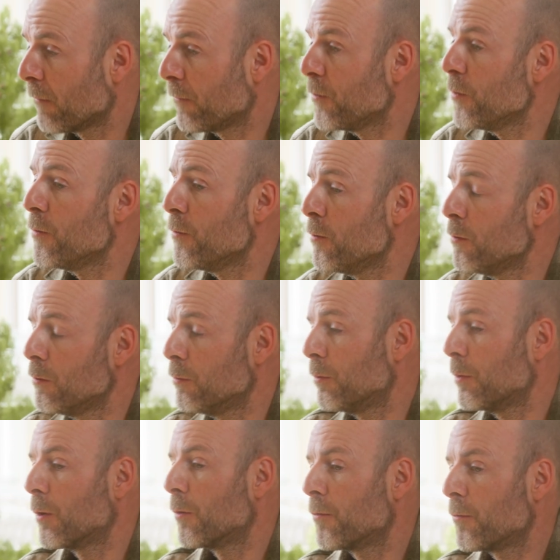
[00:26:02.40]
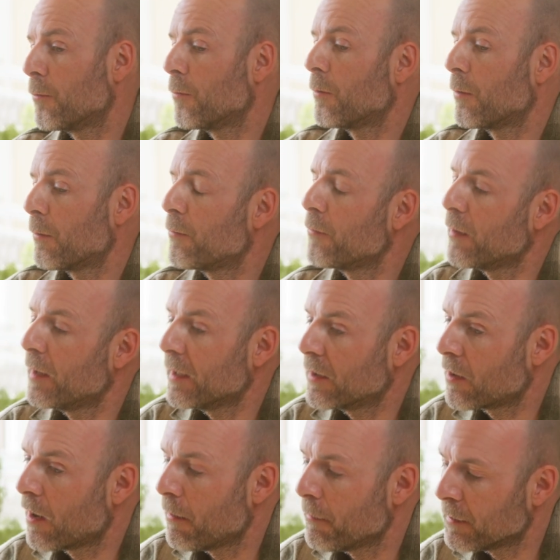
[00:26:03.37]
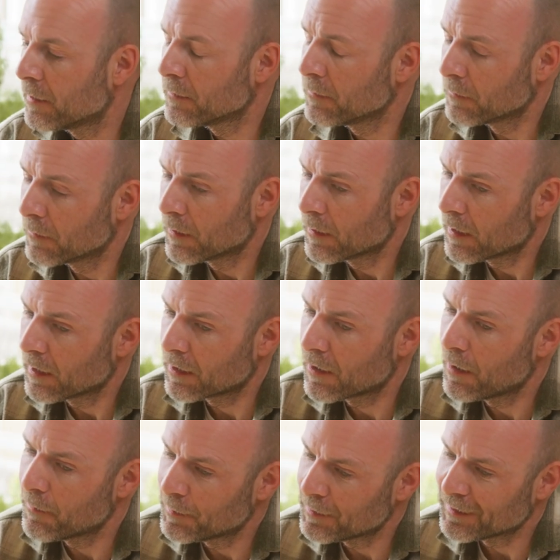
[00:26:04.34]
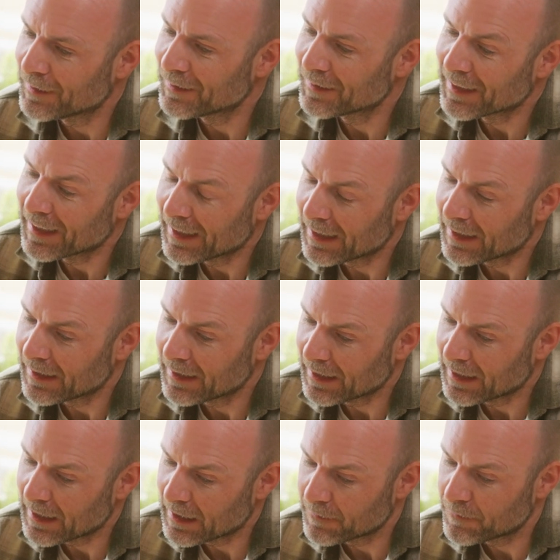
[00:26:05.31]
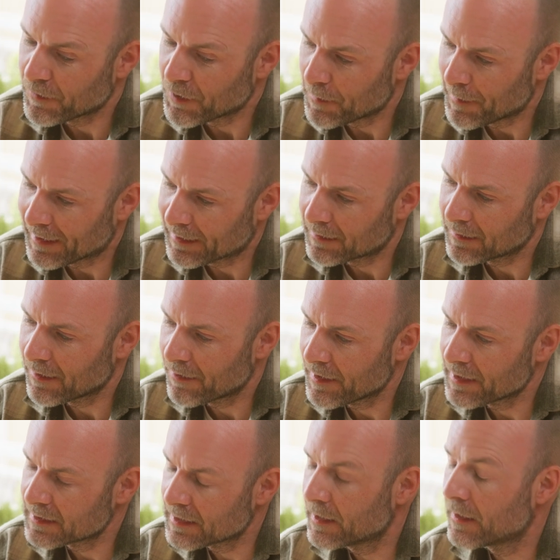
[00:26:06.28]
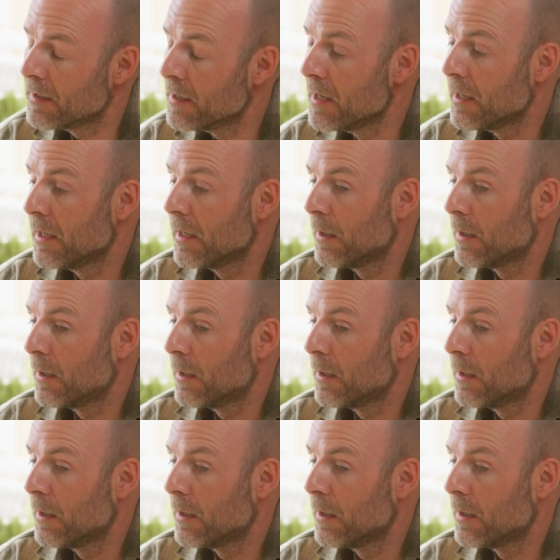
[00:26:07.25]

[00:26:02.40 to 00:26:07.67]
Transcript: a, a few you know fairly common uh, common uh, fundamental things there.